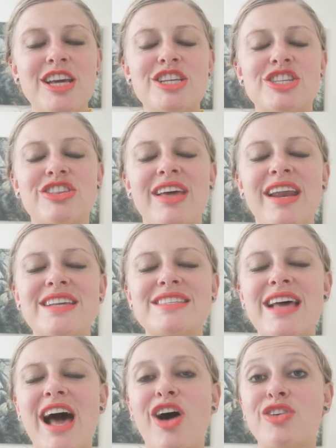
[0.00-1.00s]
So that is
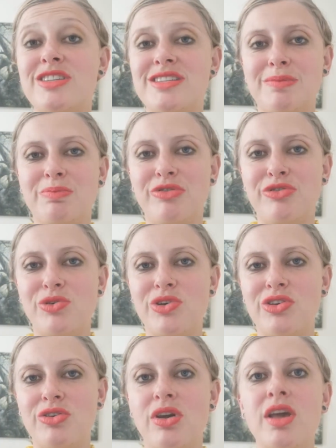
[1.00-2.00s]
our tip for
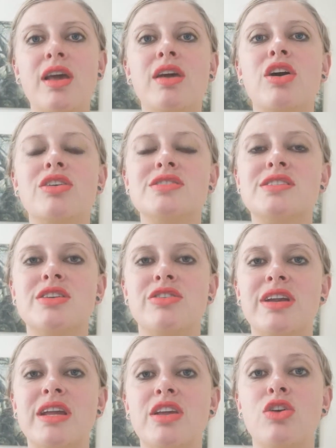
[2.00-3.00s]
you,
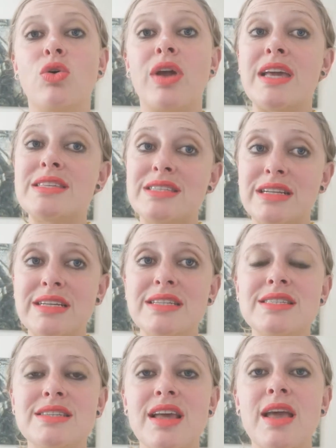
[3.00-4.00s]
considering your guest
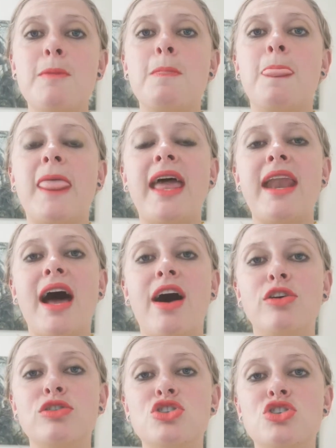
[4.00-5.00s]
list and
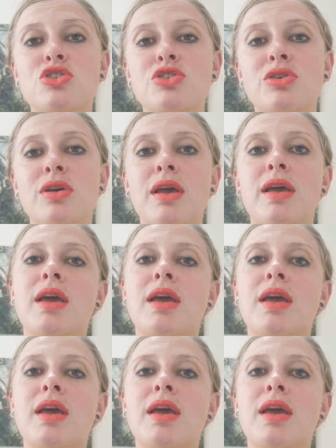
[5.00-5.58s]
how to